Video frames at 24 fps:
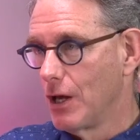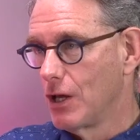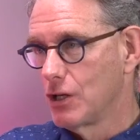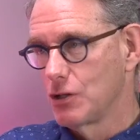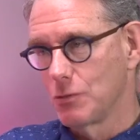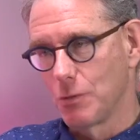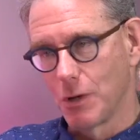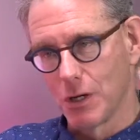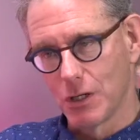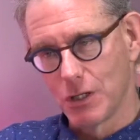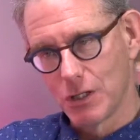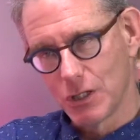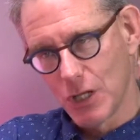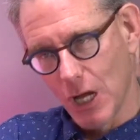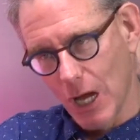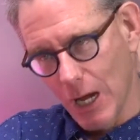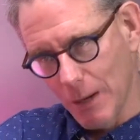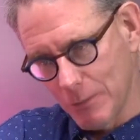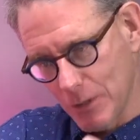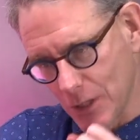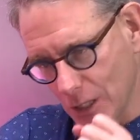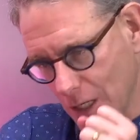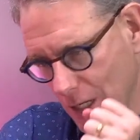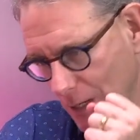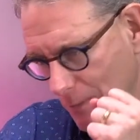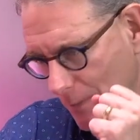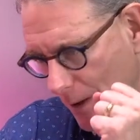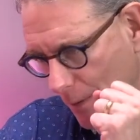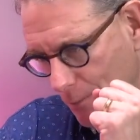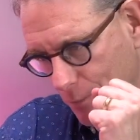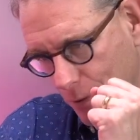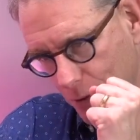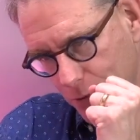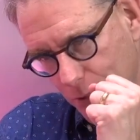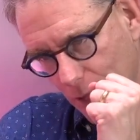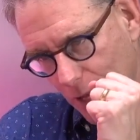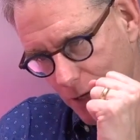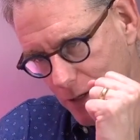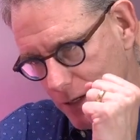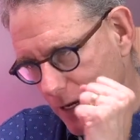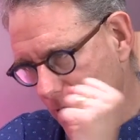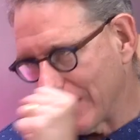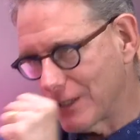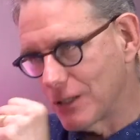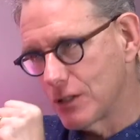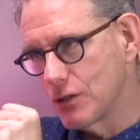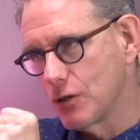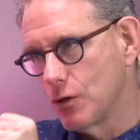So when it's time to come up with that
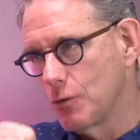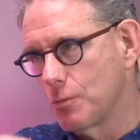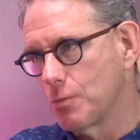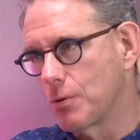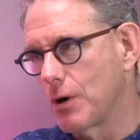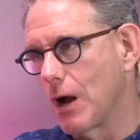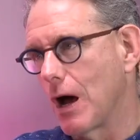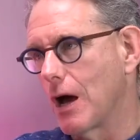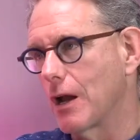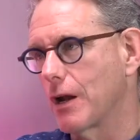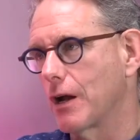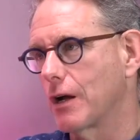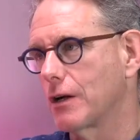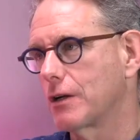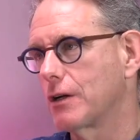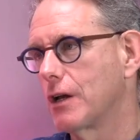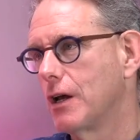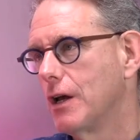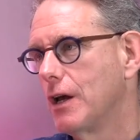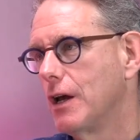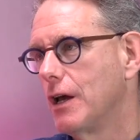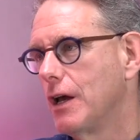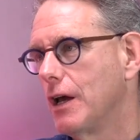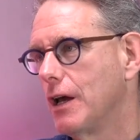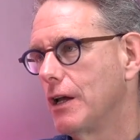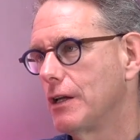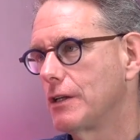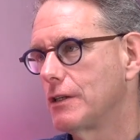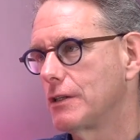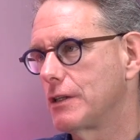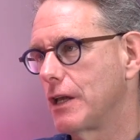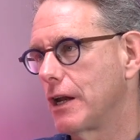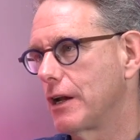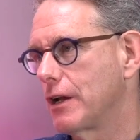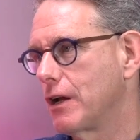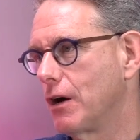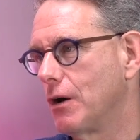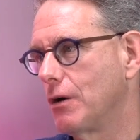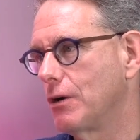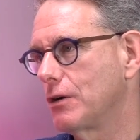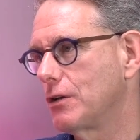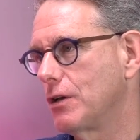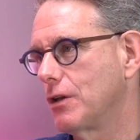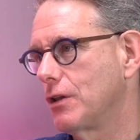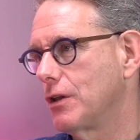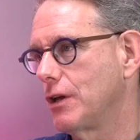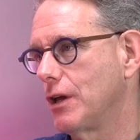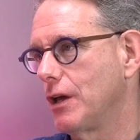next new product, instead of going
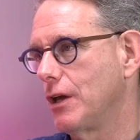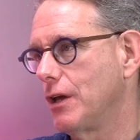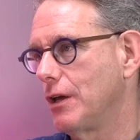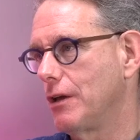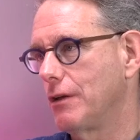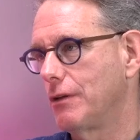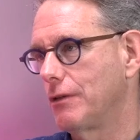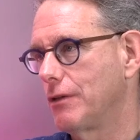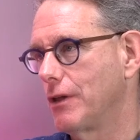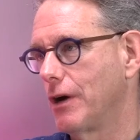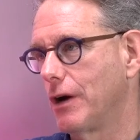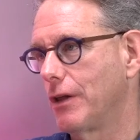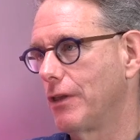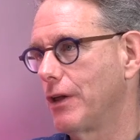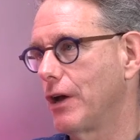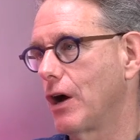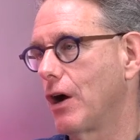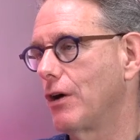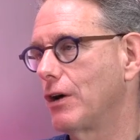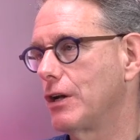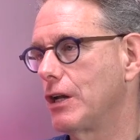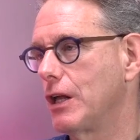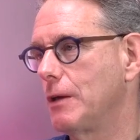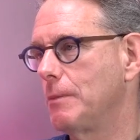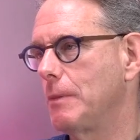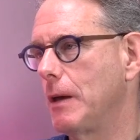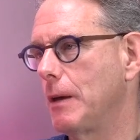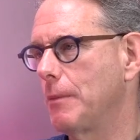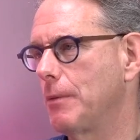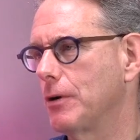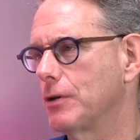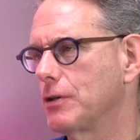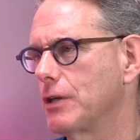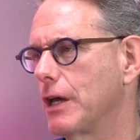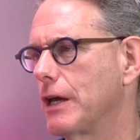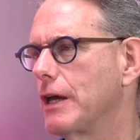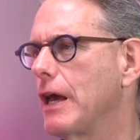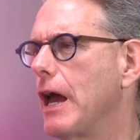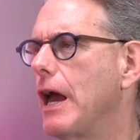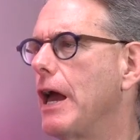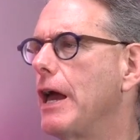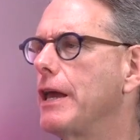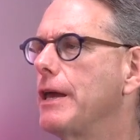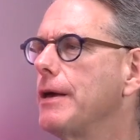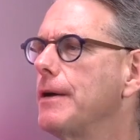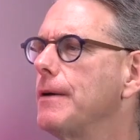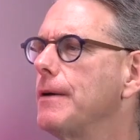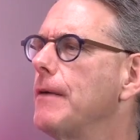to the R&D people and say,
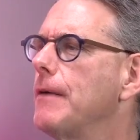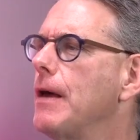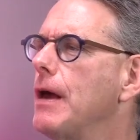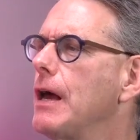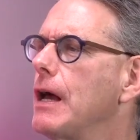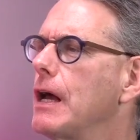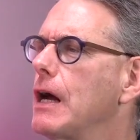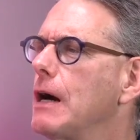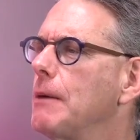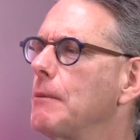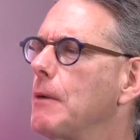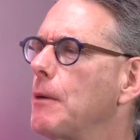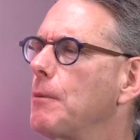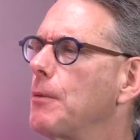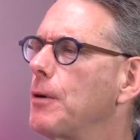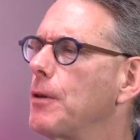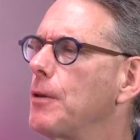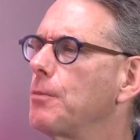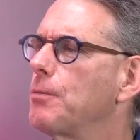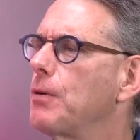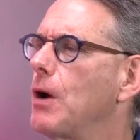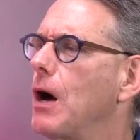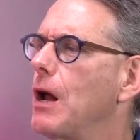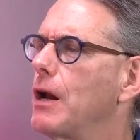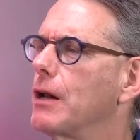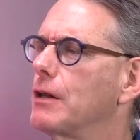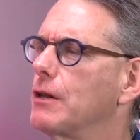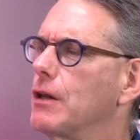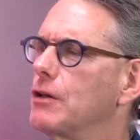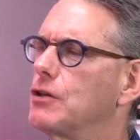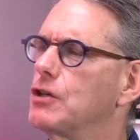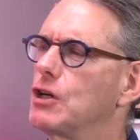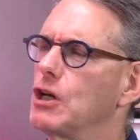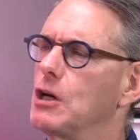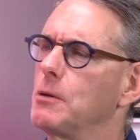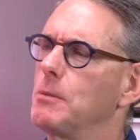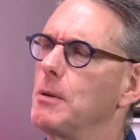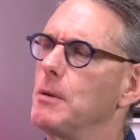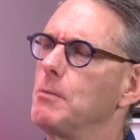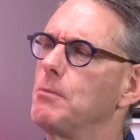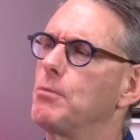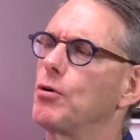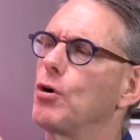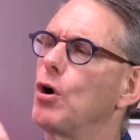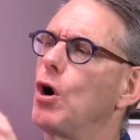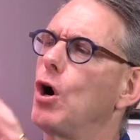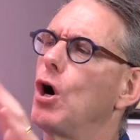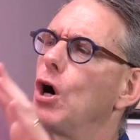hey, come up with a product that's going to be
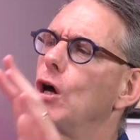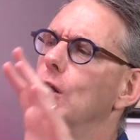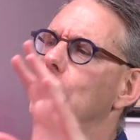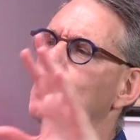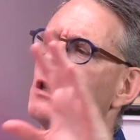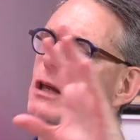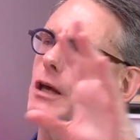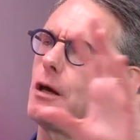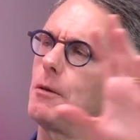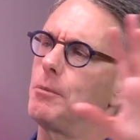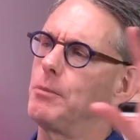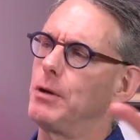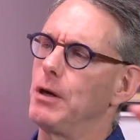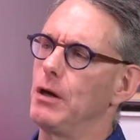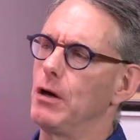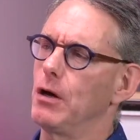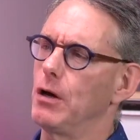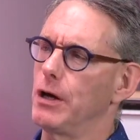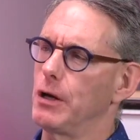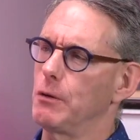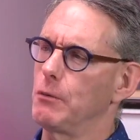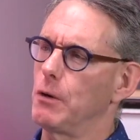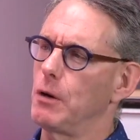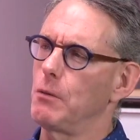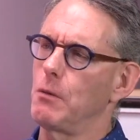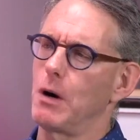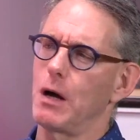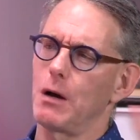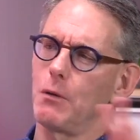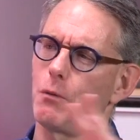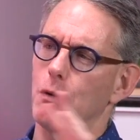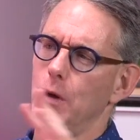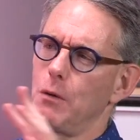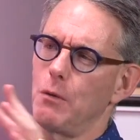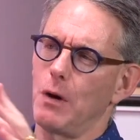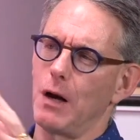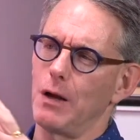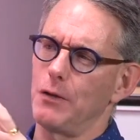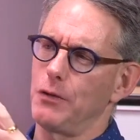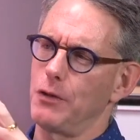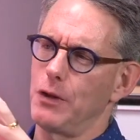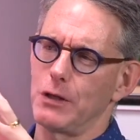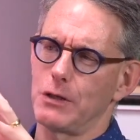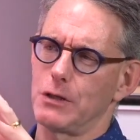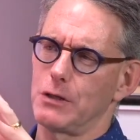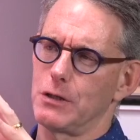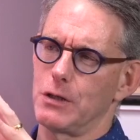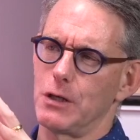broadly appealing. We want
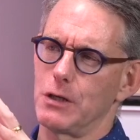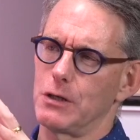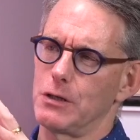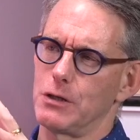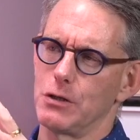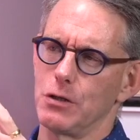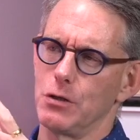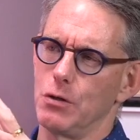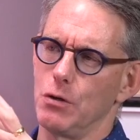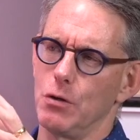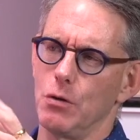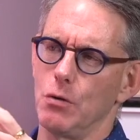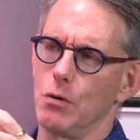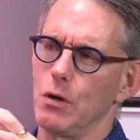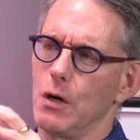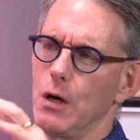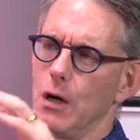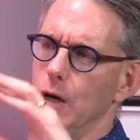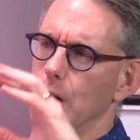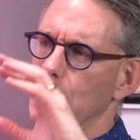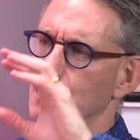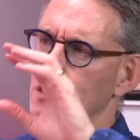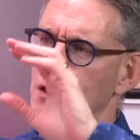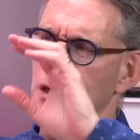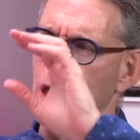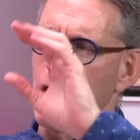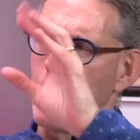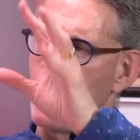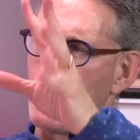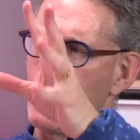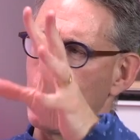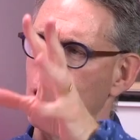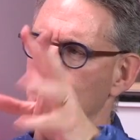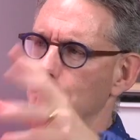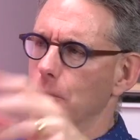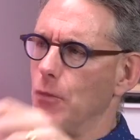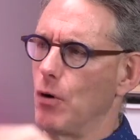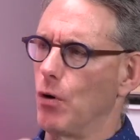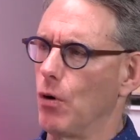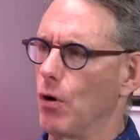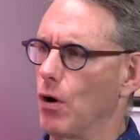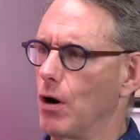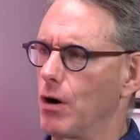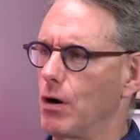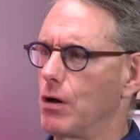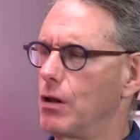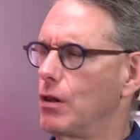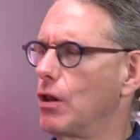this new game
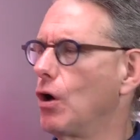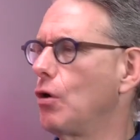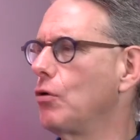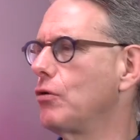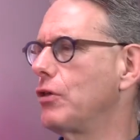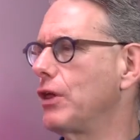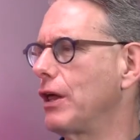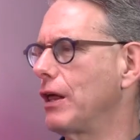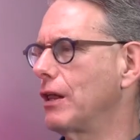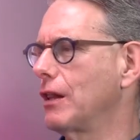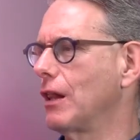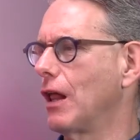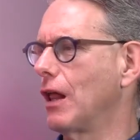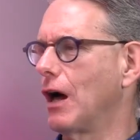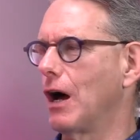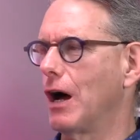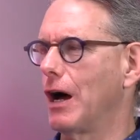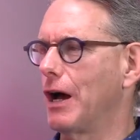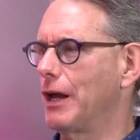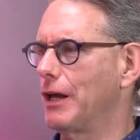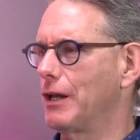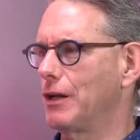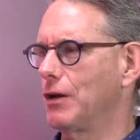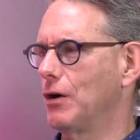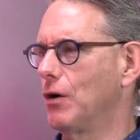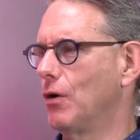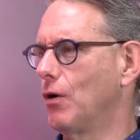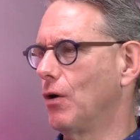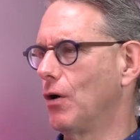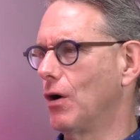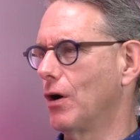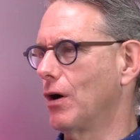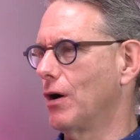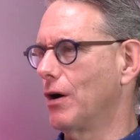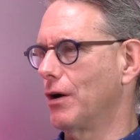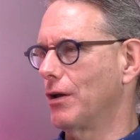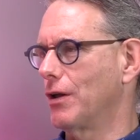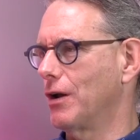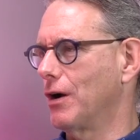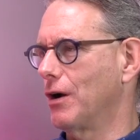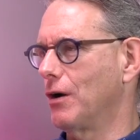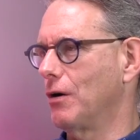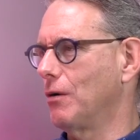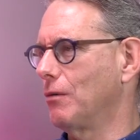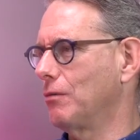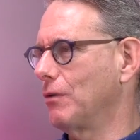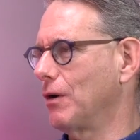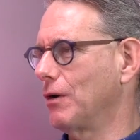or clothing line or
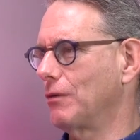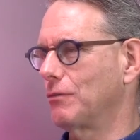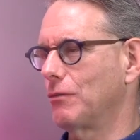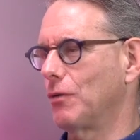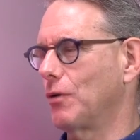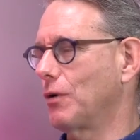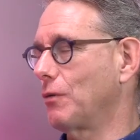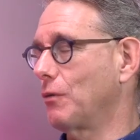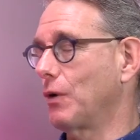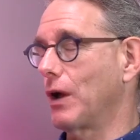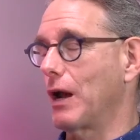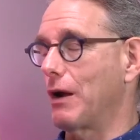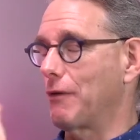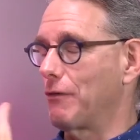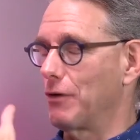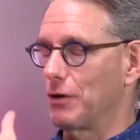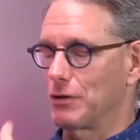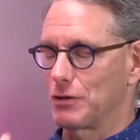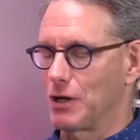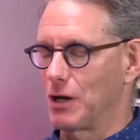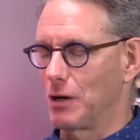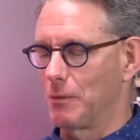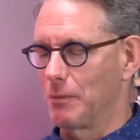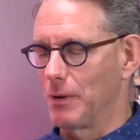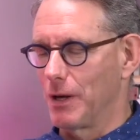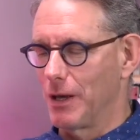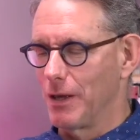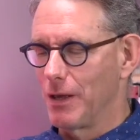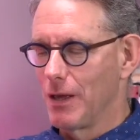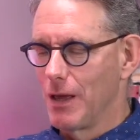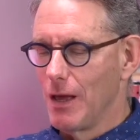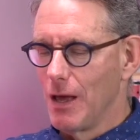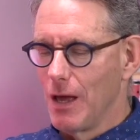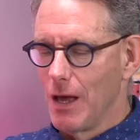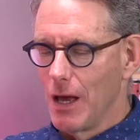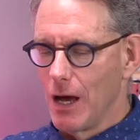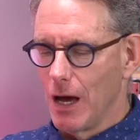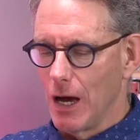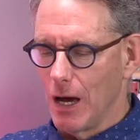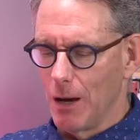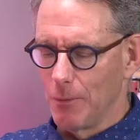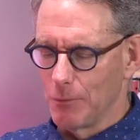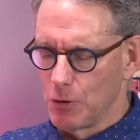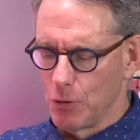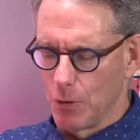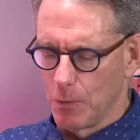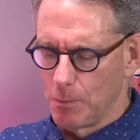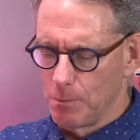whatever it's going to be
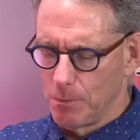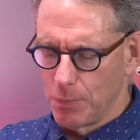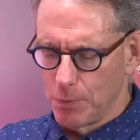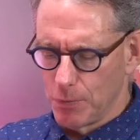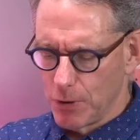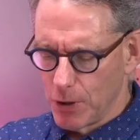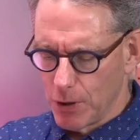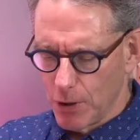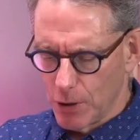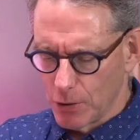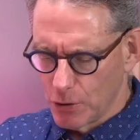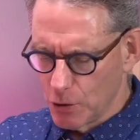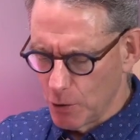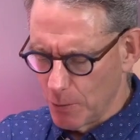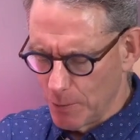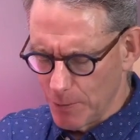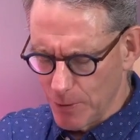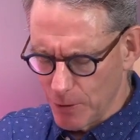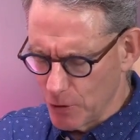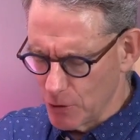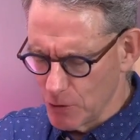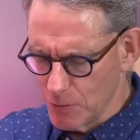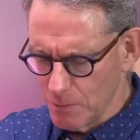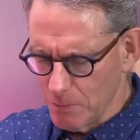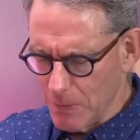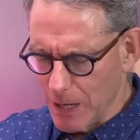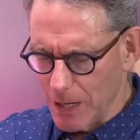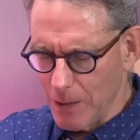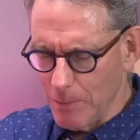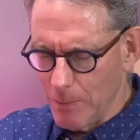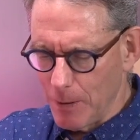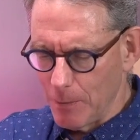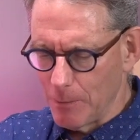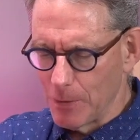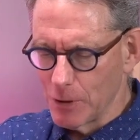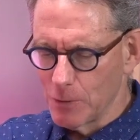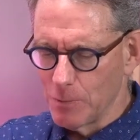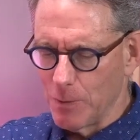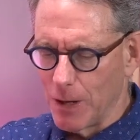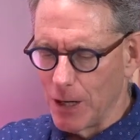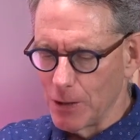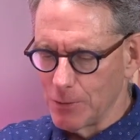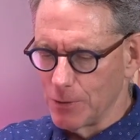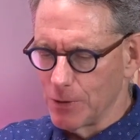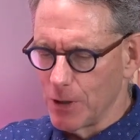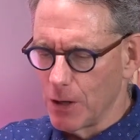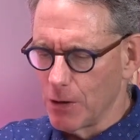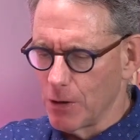to appeal to as many people as
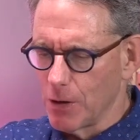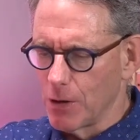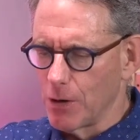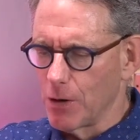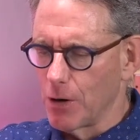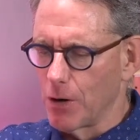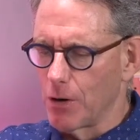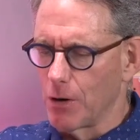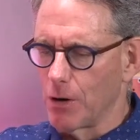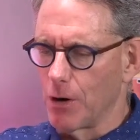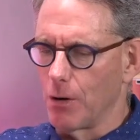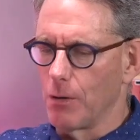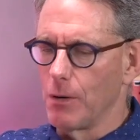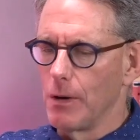possible. No.